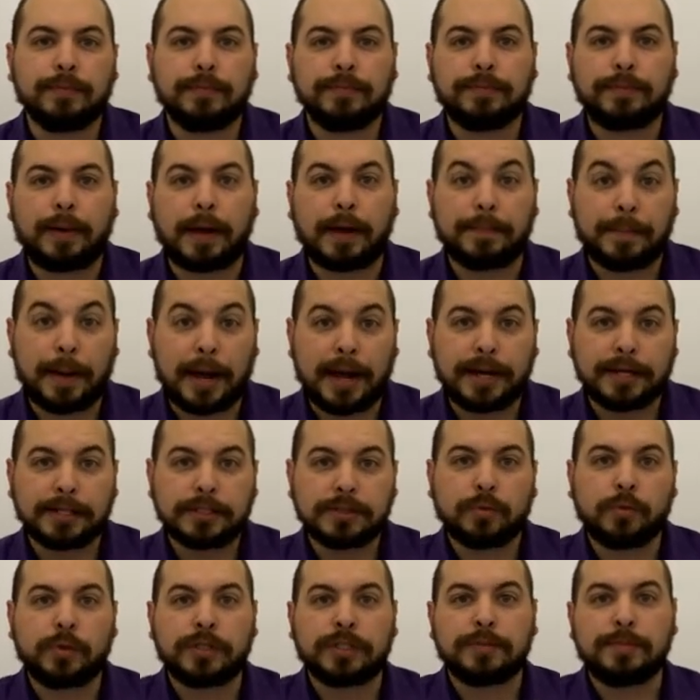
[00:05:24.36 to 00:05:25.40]
by mass,
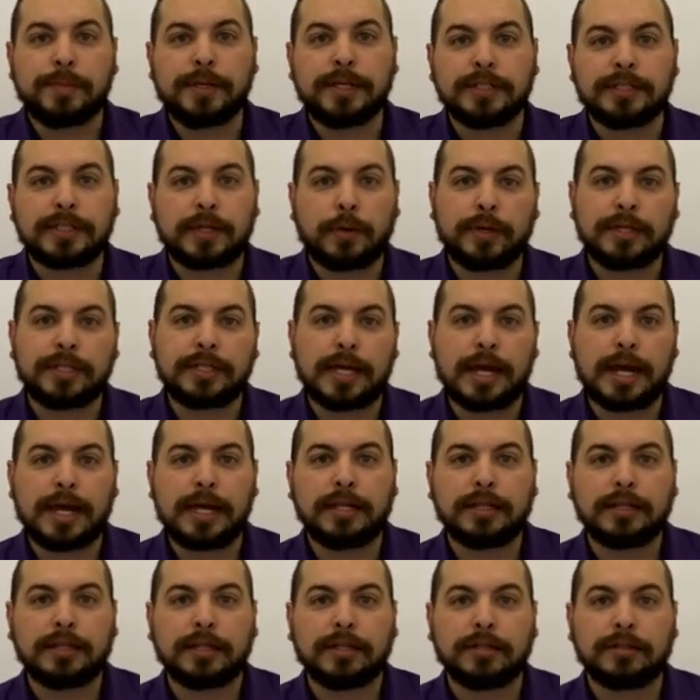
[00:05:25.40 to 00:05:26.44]
which means that we
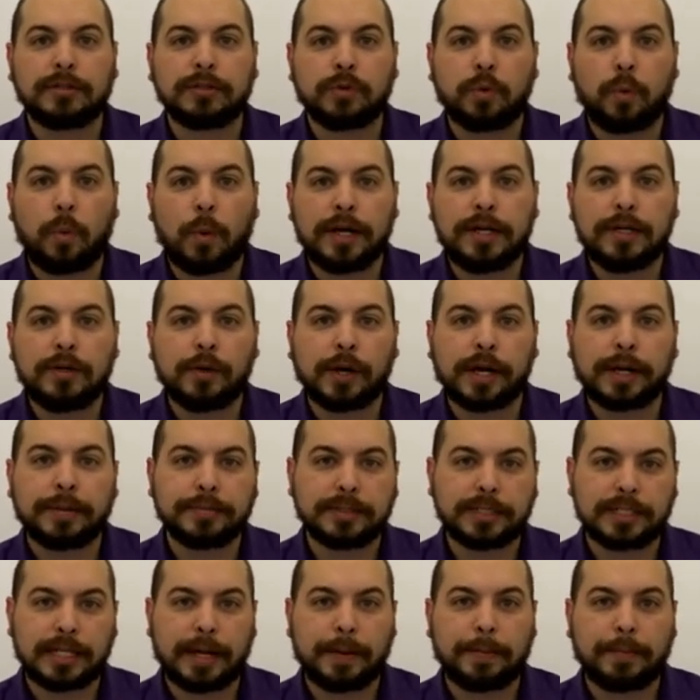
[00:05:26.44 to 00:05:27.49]
take the 20-gram
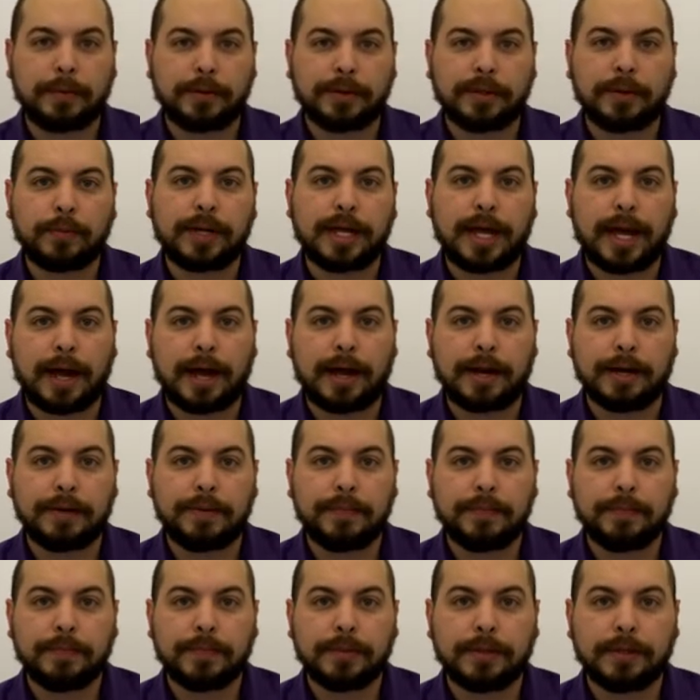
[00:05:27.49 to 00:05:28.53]
sample that we had,
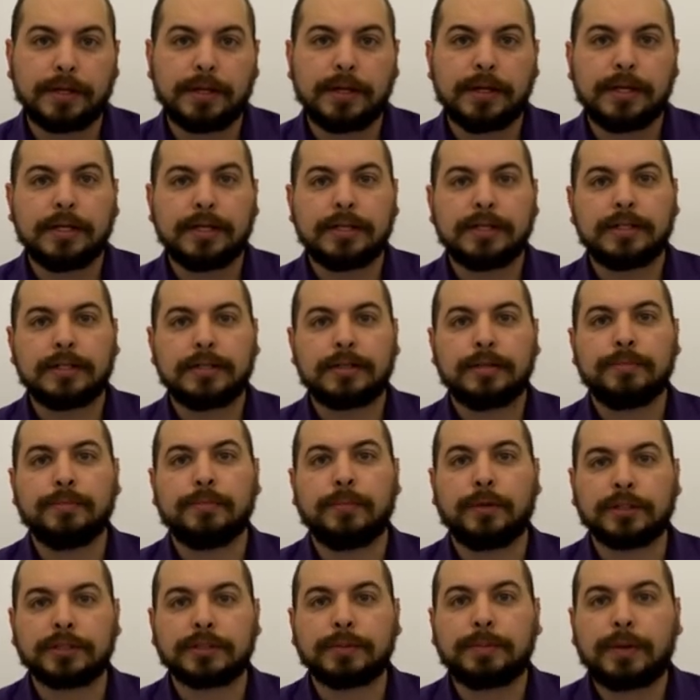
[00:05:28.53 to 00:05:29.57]

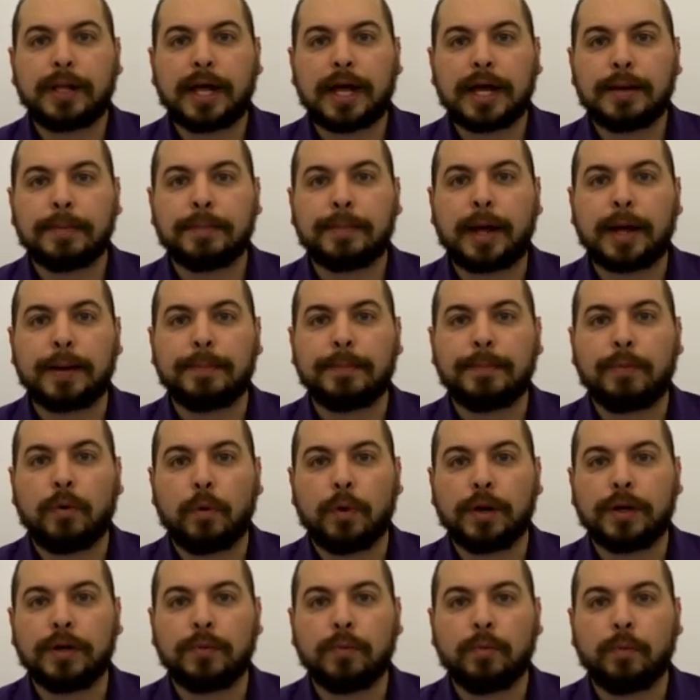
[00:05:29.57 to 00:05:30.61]
multiply it by
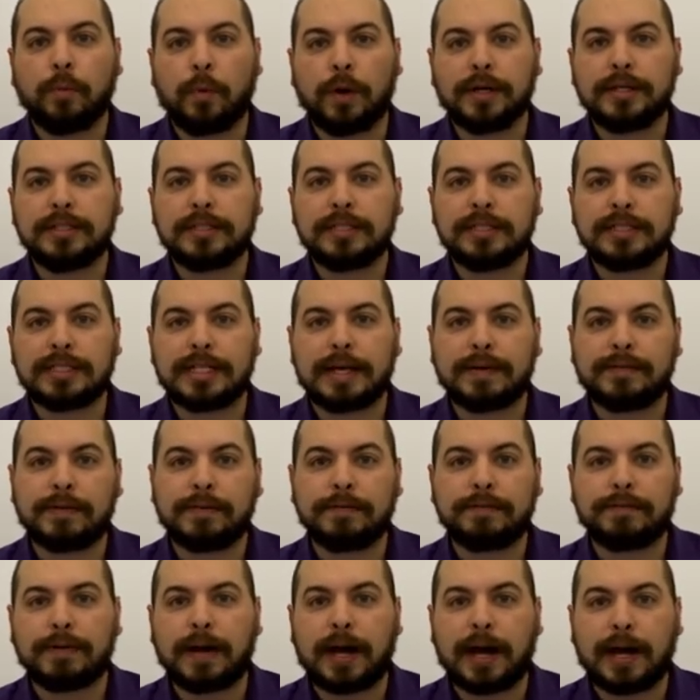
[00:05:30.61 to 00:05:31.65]
0.175,
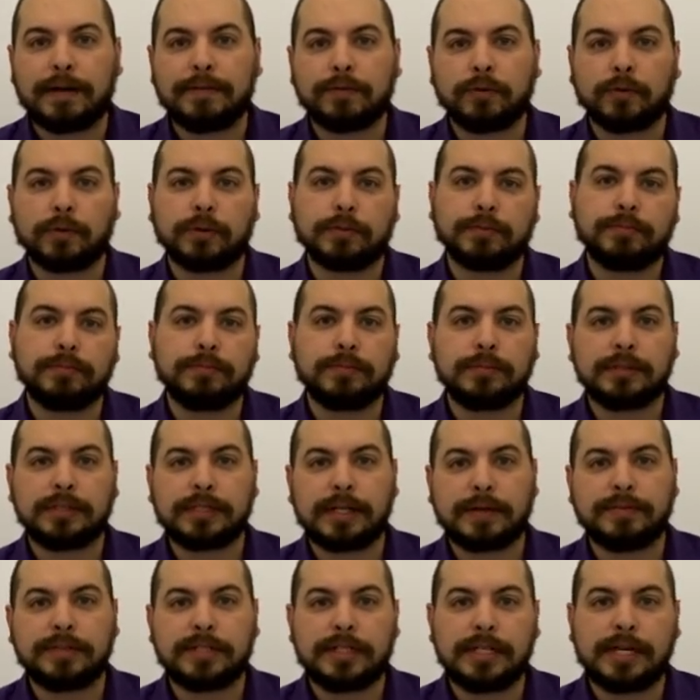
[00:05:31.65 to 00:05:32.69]
or
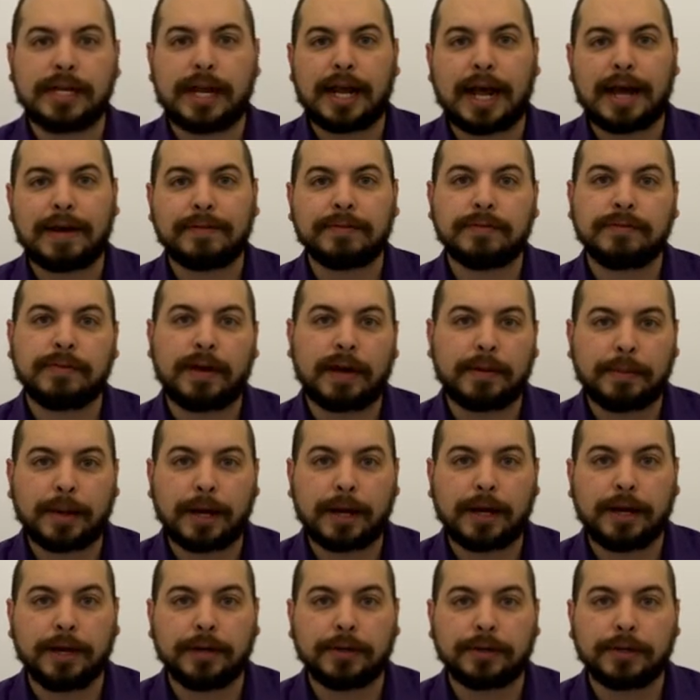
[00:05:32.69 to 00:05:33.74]
17.5 divided by
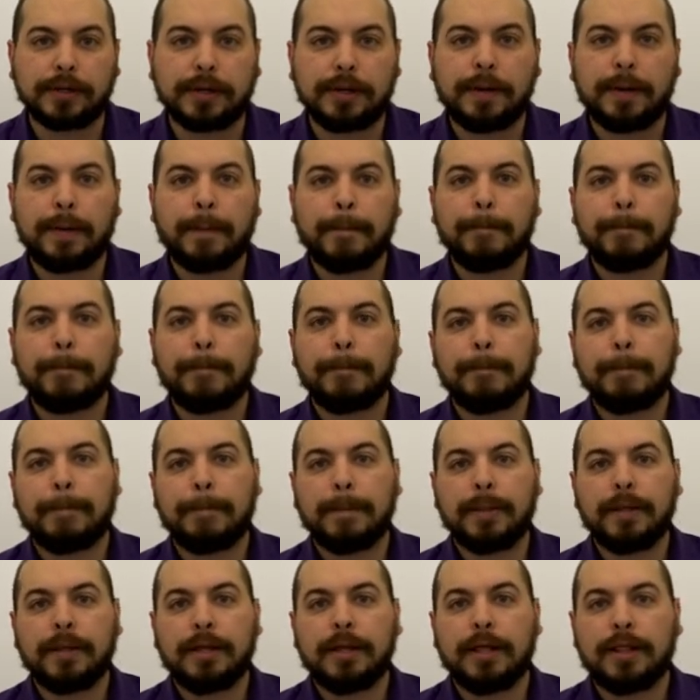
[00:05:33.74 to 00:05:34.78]
100.
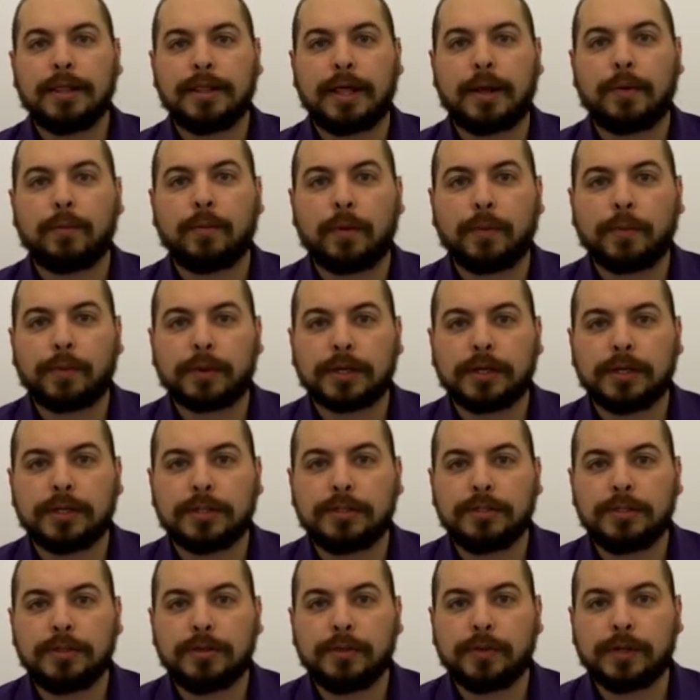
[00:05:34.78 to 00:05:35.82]
Then what we're going to
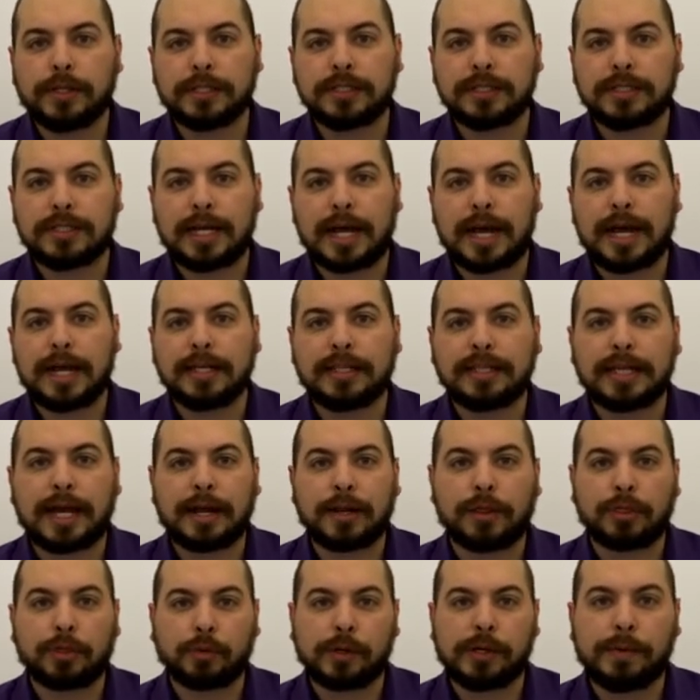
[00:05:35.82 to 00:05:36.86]
do is take
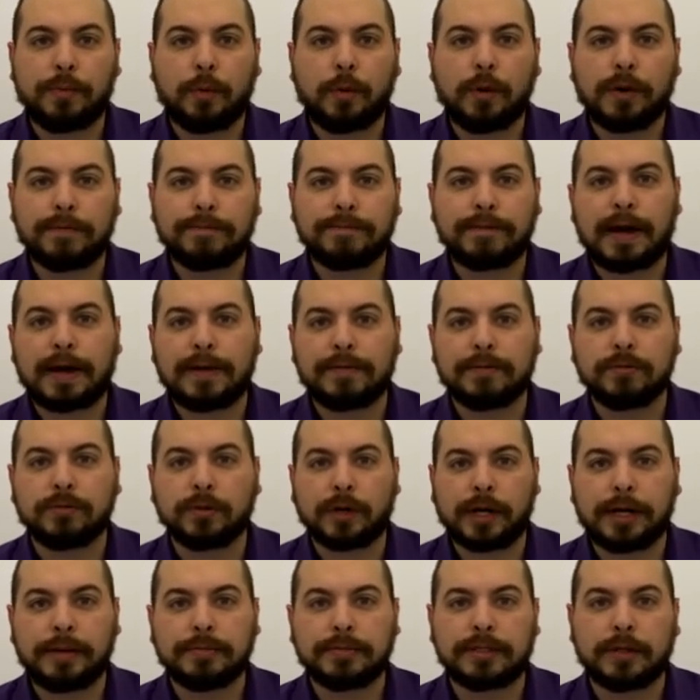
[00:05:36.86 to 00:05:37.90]
that 3.5
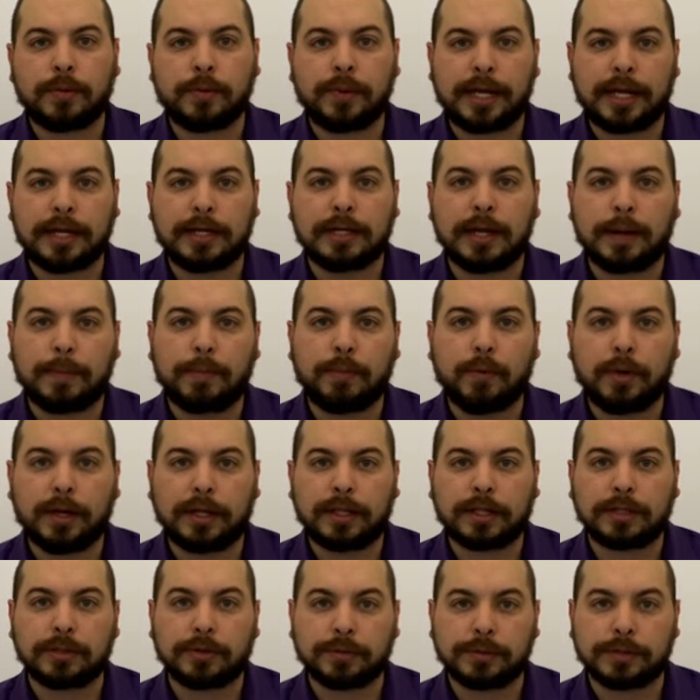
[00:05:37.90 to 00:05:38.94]
grams that we end up
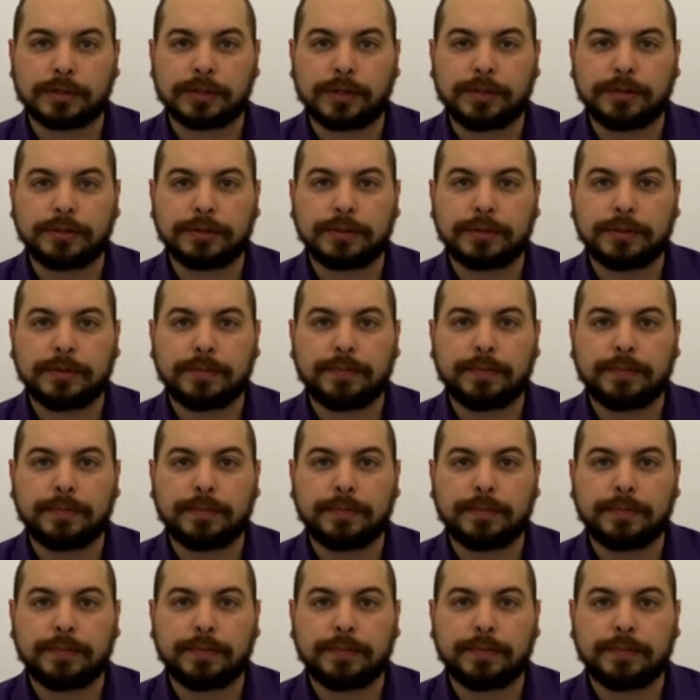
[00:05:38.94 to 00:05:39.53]
with as a result,